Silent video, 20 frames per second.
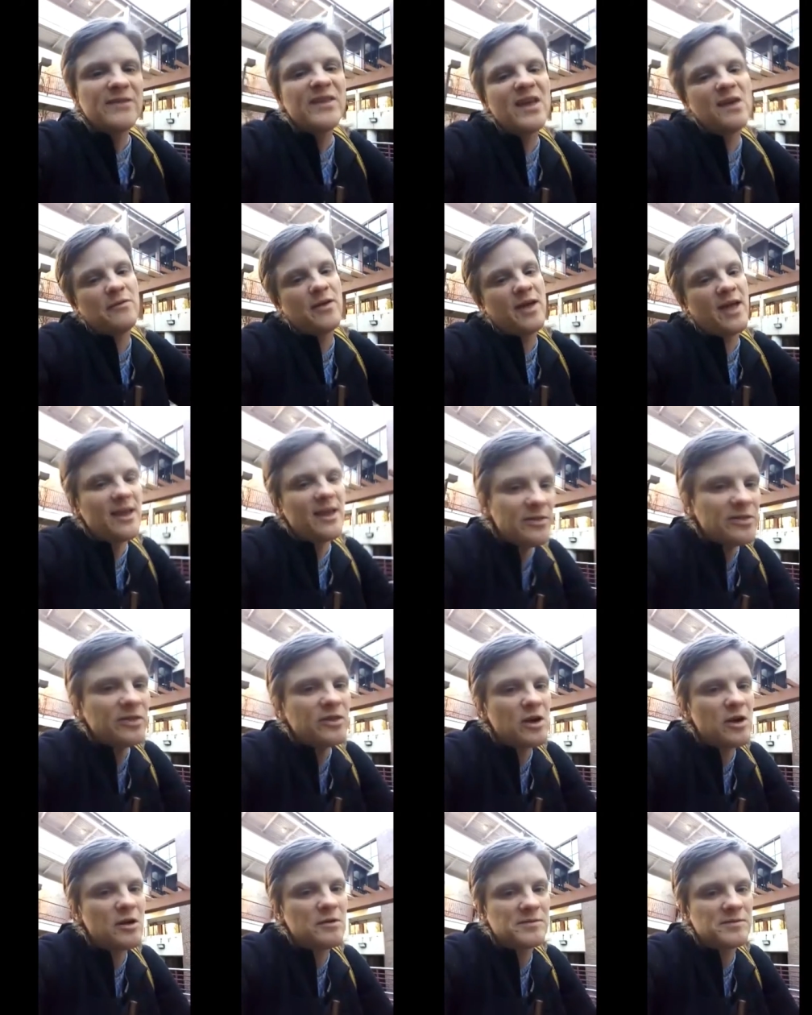they have hit
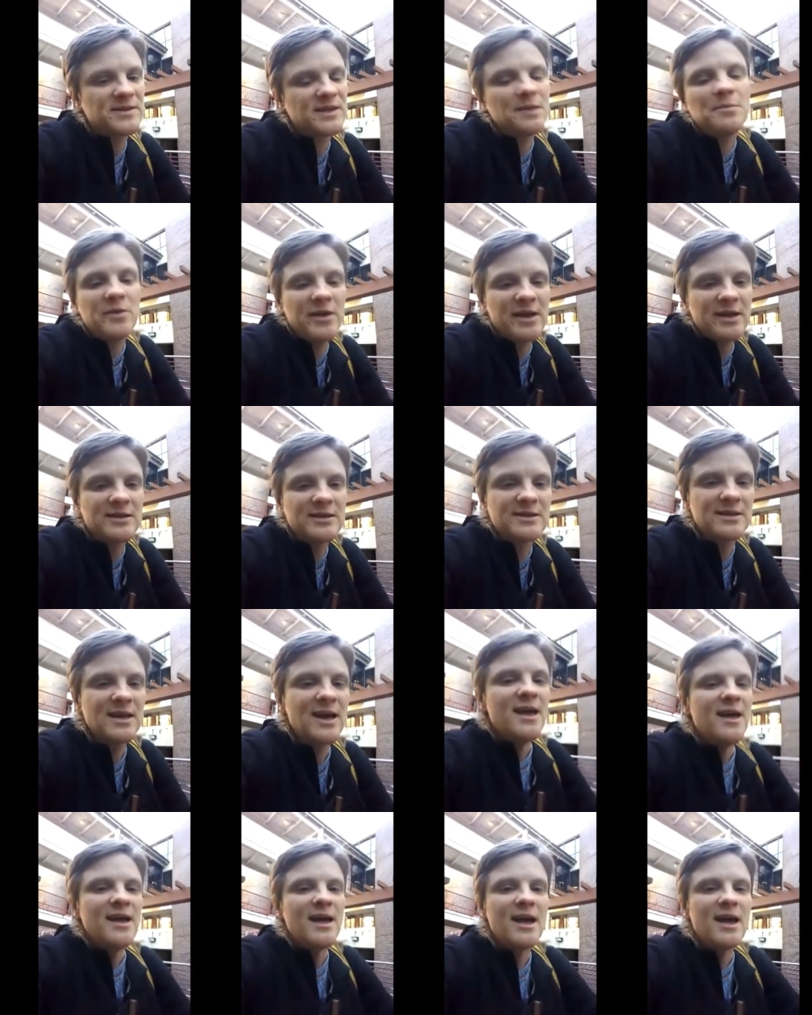their siblings,
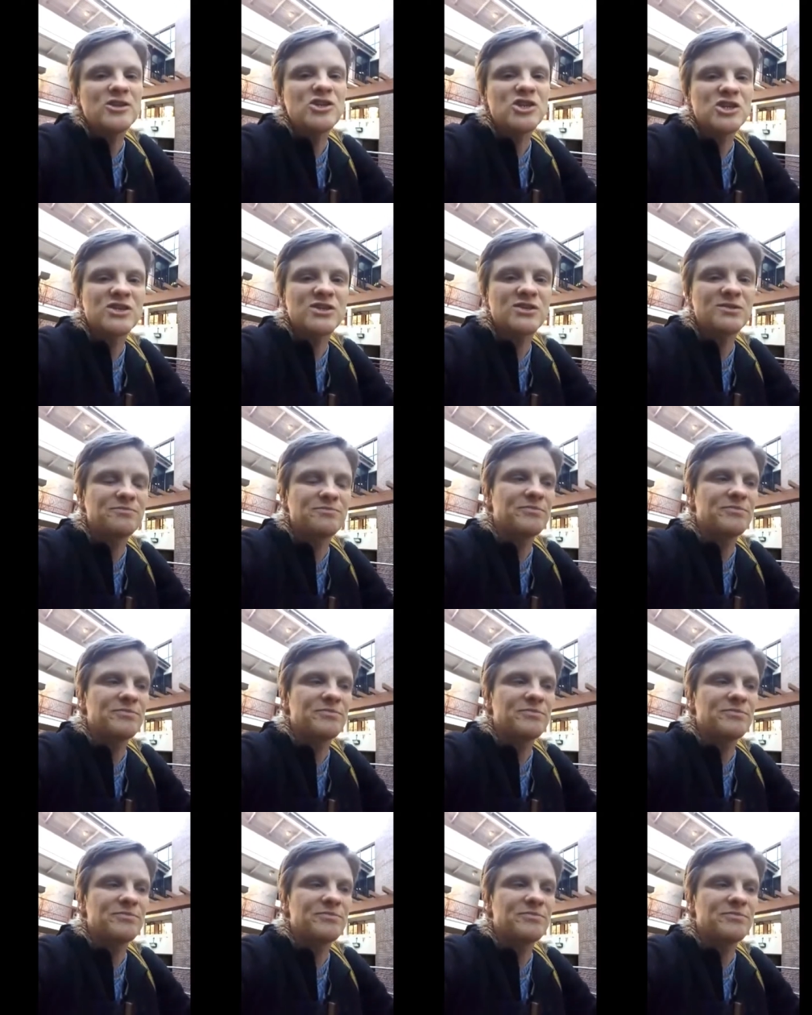and just